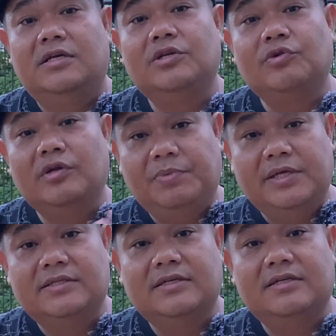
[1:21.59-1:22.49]
It
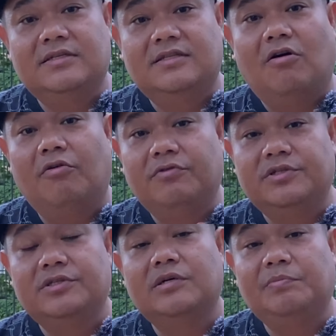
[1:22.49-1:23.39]
replaces the
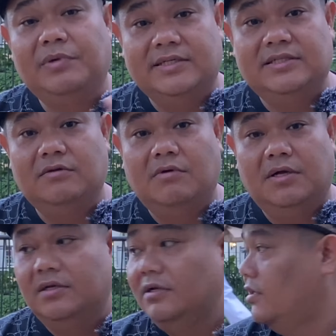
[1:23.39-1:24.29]
original plastic one.